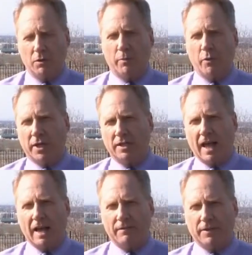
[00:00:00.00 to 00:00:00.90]
Reporting
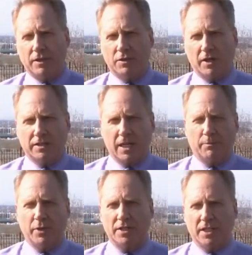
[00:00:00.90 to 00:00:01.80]
live at the Utah
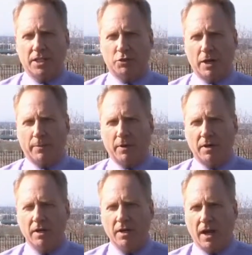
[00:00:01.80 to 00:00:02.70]
State Prison in
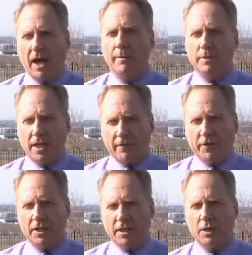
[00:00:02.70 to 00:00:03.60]
Draper, I'm
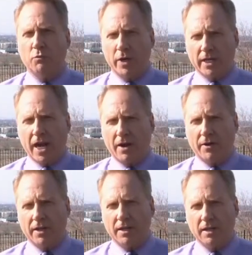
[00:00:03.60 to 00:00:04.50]
definitely Rick
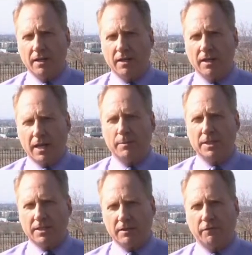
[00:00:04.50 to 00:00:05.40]
Aaron,
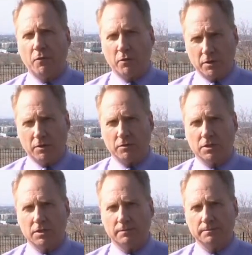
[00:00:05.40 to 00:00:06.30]
ABC 4
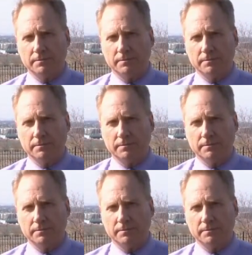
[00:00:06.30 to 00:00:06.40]
News.